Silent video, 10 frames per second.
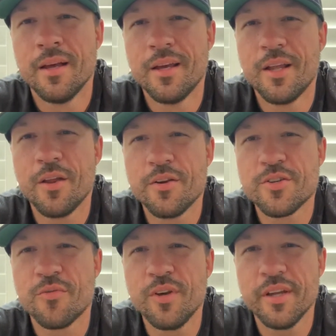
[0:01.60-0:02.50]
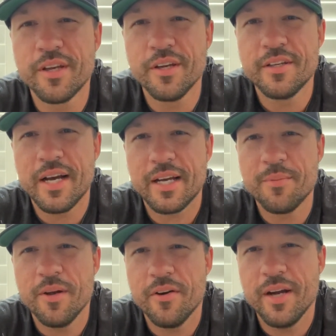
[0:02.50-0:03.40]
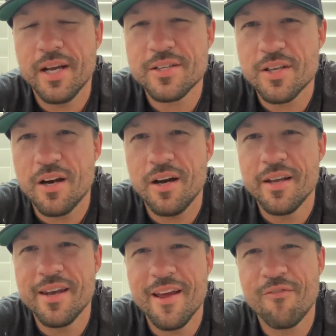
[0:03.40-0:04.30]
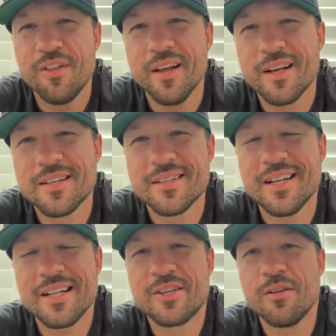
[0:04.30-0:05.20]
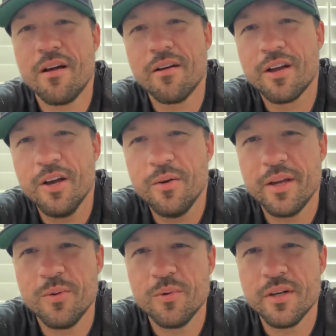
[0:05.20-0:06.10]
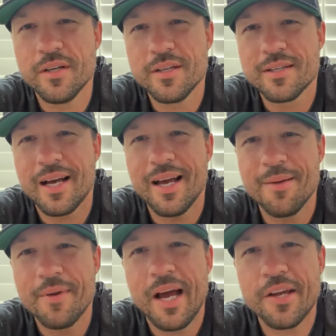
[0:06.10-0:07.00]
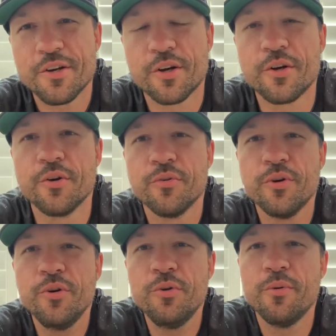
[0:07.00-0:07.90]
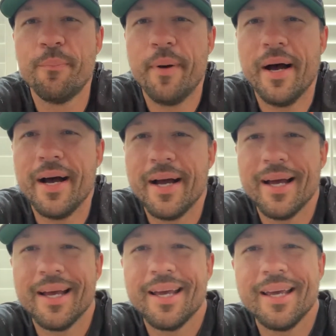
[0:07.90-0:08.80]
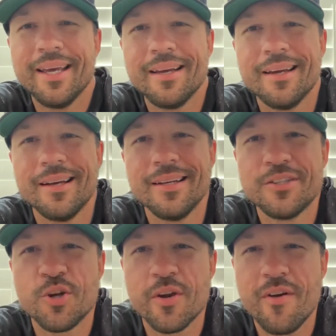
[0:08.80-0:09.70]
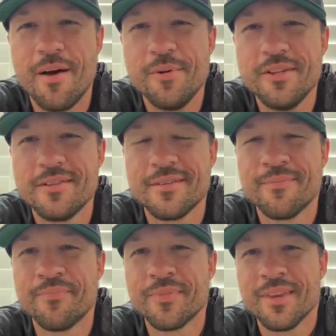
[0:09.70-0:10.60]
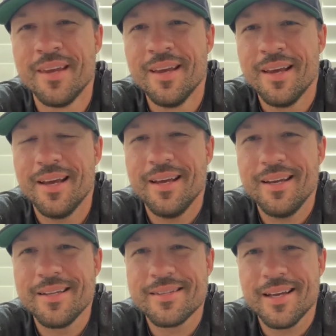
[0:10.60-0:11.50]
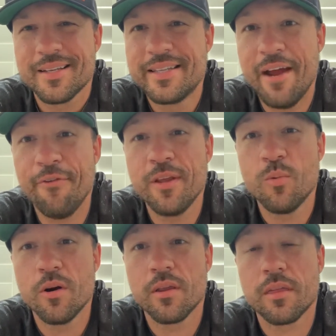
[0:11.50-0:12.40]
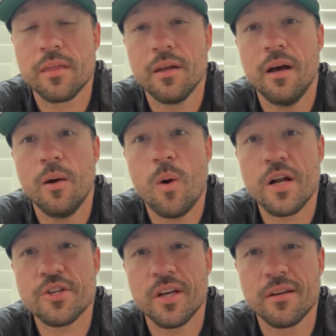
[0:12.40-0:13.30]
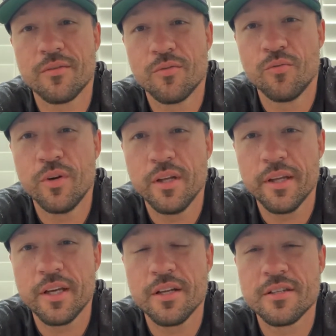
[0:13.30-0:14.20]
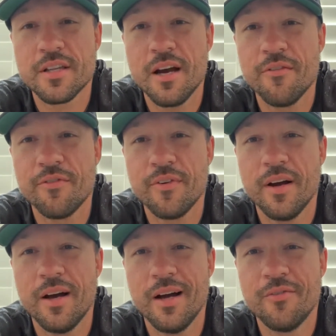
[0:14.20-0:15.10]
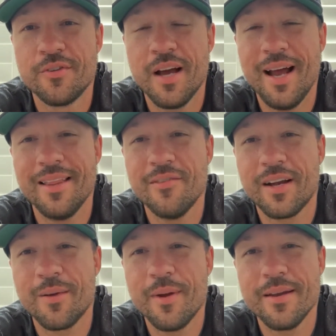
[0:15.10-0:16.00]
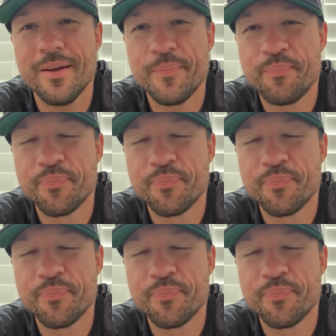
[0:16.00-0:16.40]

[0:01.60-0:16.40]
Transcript: You know, there's a really good documentary I saw on Netflix not too long ago. It was I Am Not Your Guru by Tony Robbins. And it's like definitely worth watching. Really good stuff. I highly recommend it.